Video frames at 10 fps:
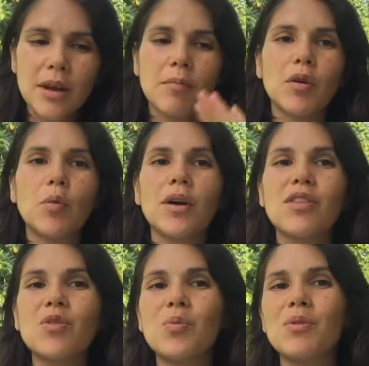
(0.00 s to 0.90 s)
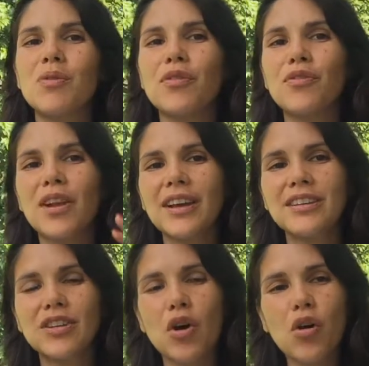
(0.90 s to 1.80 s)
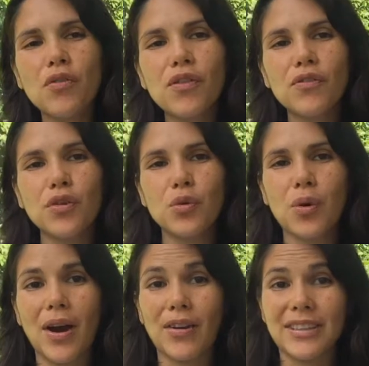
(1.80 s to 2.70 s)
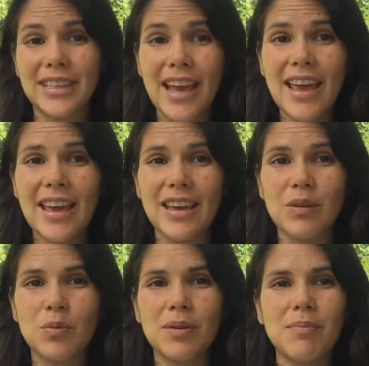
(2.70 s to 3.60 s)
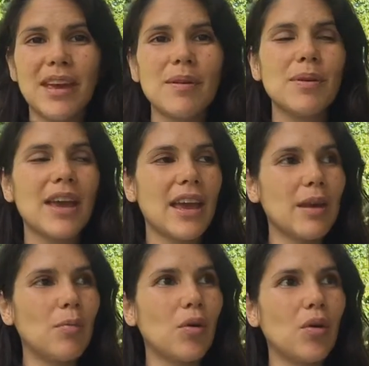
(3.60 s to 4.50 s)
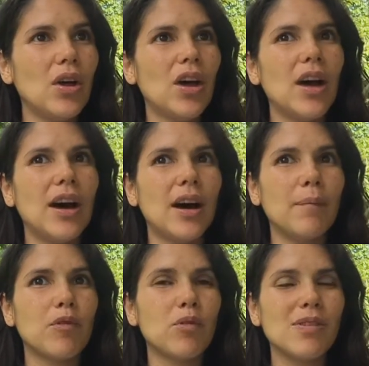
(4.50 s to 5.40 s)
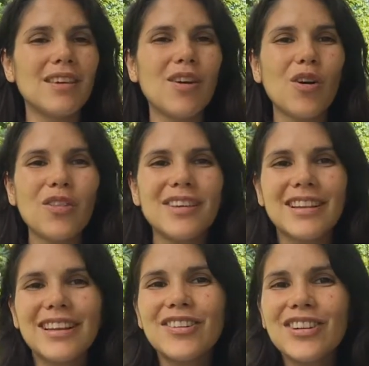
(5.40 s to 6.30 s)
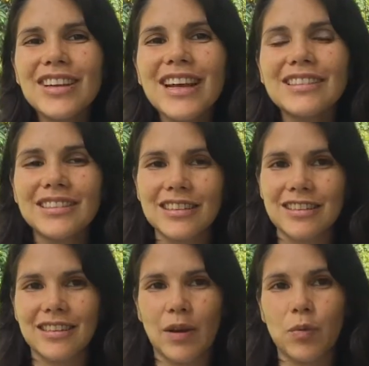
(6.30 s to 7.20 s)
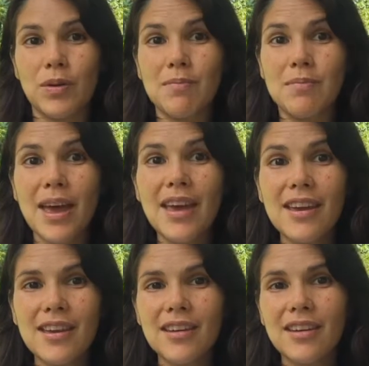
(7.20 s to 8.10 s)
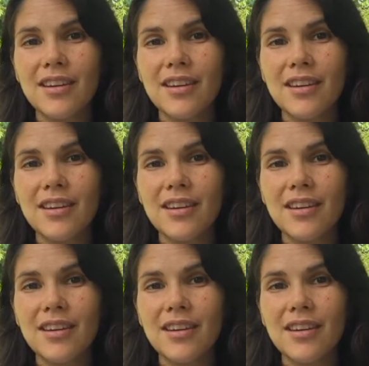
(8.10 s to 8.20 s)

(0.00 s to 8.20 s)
But once we reflect and overview our day, we may be able to see all these little lessons that we may